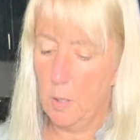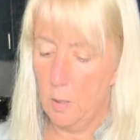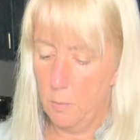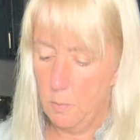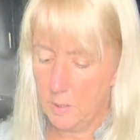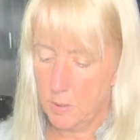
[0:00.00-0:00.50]

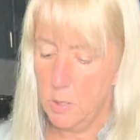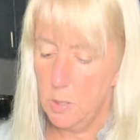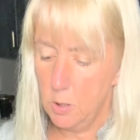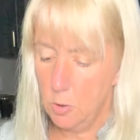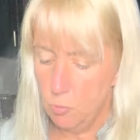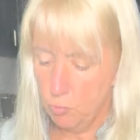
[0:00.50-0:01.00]
Mixed in.
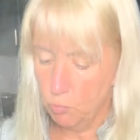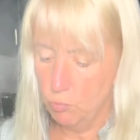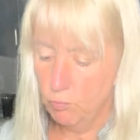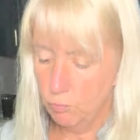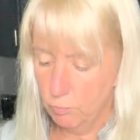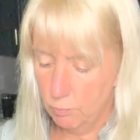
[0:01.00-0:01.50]

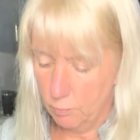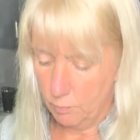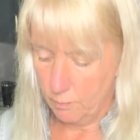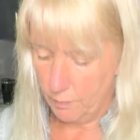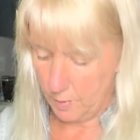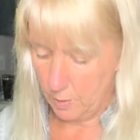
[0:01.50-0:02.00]

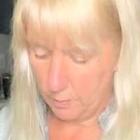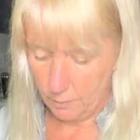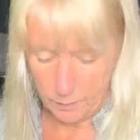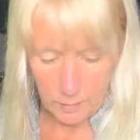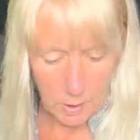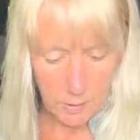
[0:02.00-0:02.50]

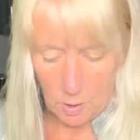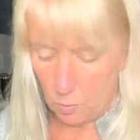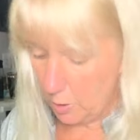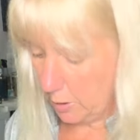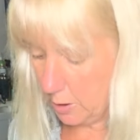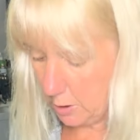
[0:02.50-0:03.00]
Get that
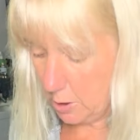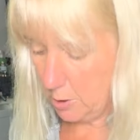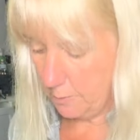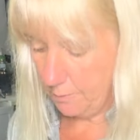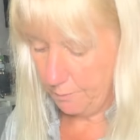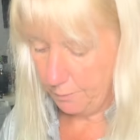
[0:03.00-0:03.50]
working here.
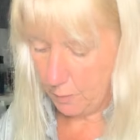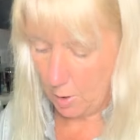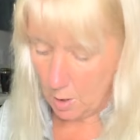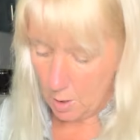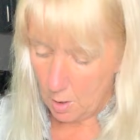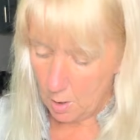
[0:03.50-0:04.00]

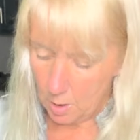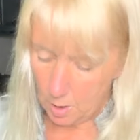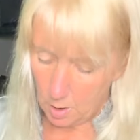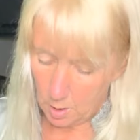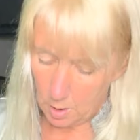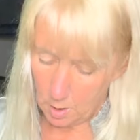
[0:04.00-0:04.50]

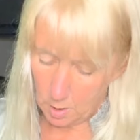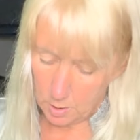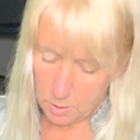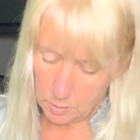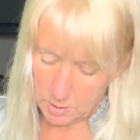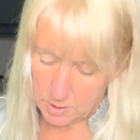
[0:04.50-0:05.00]
You
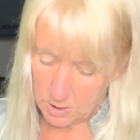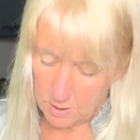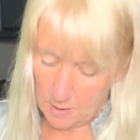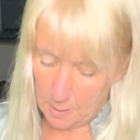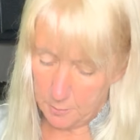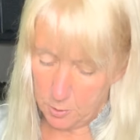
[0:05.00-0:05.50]
can see
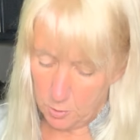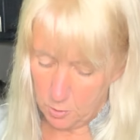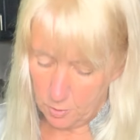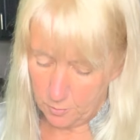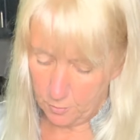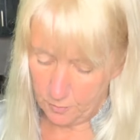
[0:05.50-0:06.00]
that
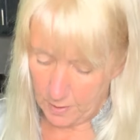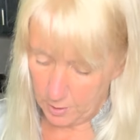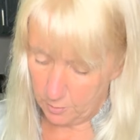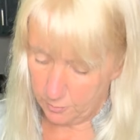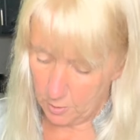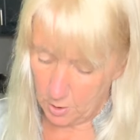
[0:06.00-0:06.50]
beautiful fennel
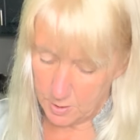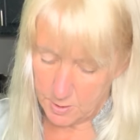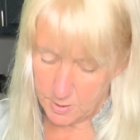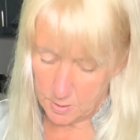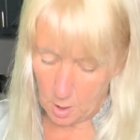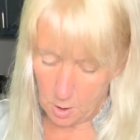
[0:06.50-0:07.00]
fronds
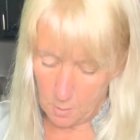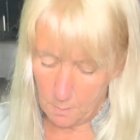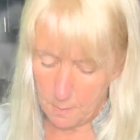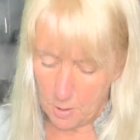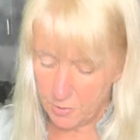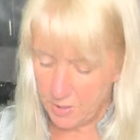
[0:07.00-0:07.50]
all
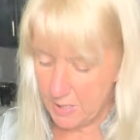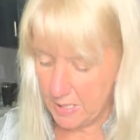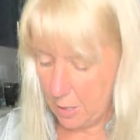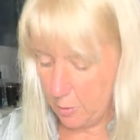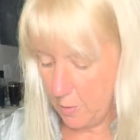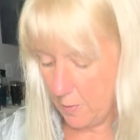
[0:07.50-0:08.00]
melted
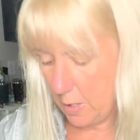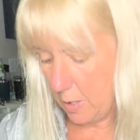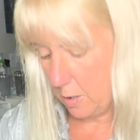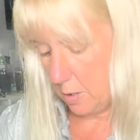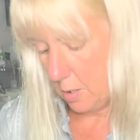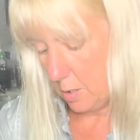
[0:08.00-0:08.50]
down in there.